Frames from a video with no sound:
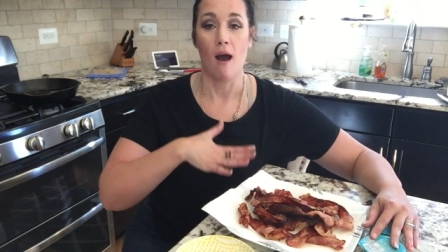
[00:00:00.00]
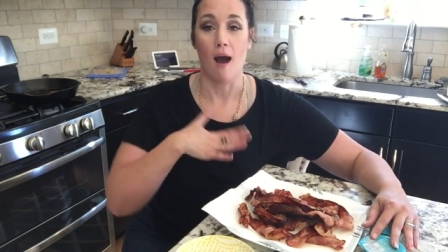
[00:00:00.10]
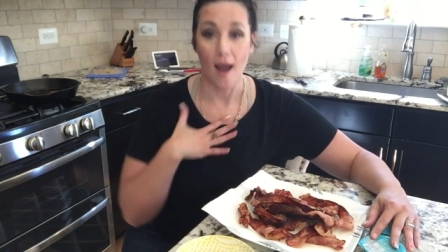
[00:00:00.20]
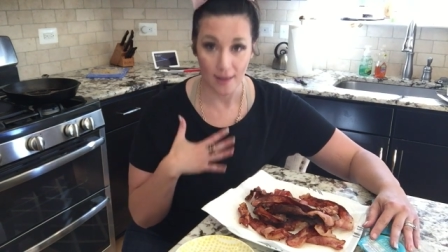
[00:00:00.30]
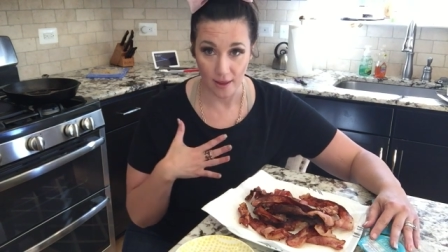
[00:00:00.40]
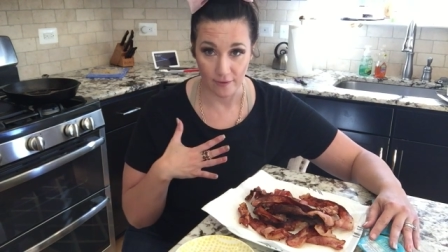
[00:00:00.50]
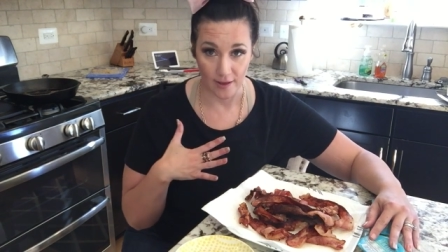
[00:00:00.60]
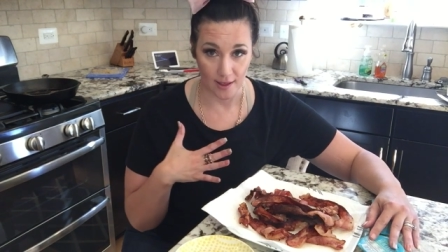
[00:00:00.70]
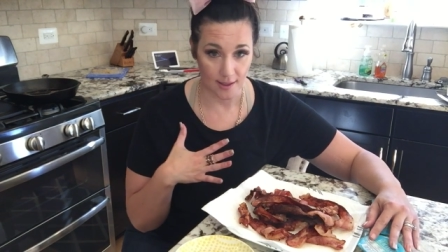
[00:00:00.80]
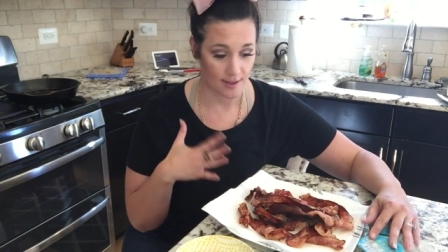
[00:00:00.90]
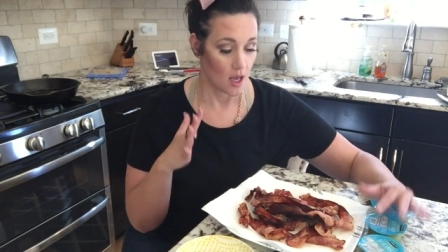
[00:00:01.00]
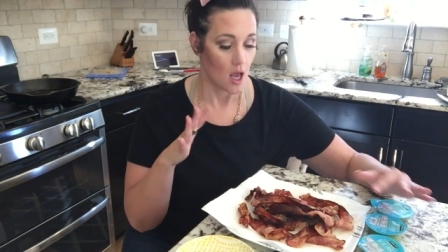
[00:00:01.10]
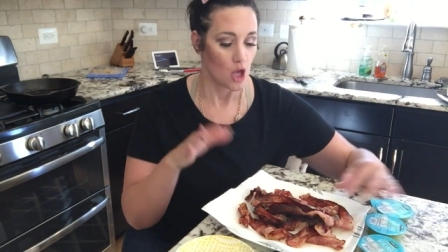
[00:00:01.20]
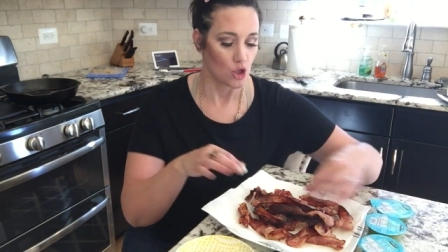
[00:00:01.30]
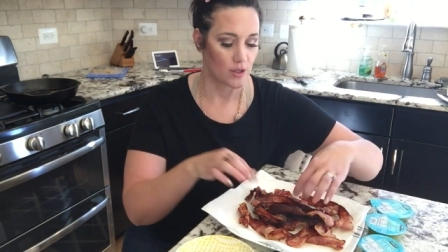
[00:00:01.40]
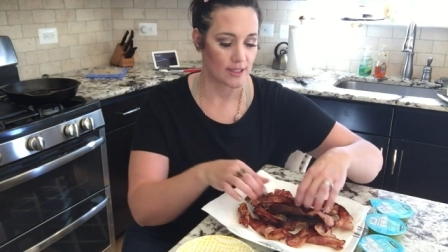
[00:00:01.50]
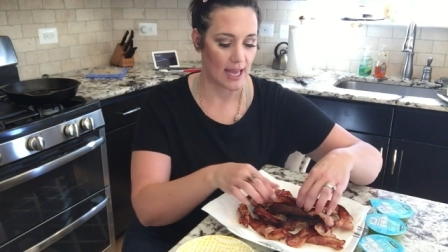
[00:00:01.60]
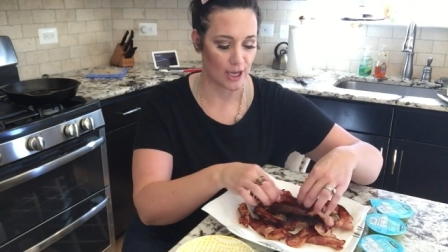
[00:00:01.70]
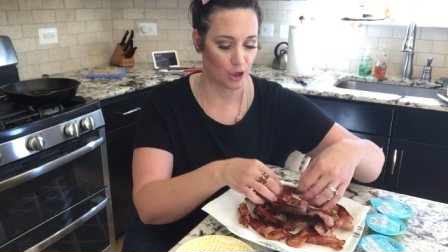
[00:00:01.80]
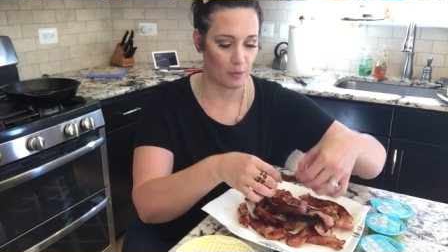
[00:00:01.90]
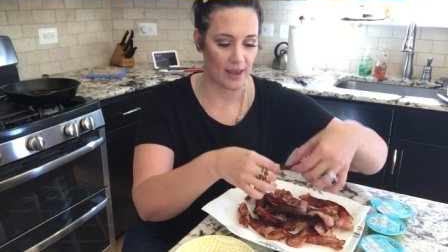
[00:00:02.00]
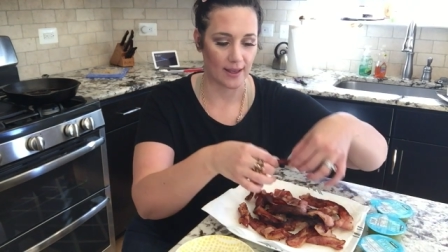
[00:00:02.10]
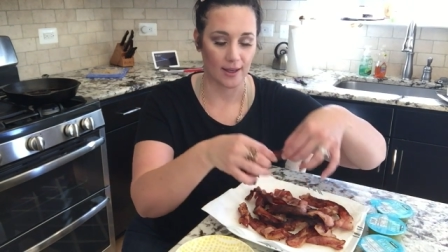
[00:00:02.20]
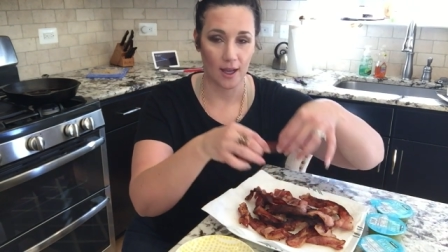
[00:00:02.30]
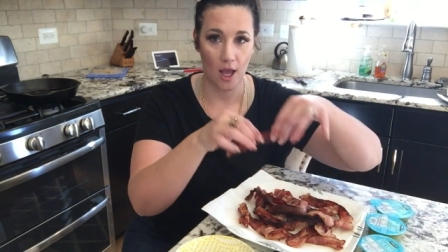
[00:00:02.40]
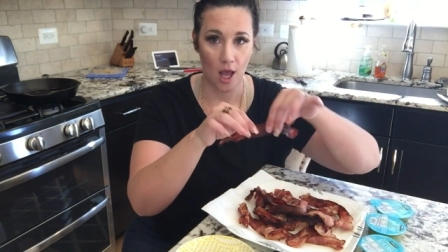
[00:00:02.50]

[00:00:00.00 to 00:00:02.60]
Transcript: I love this. You just take your bacon,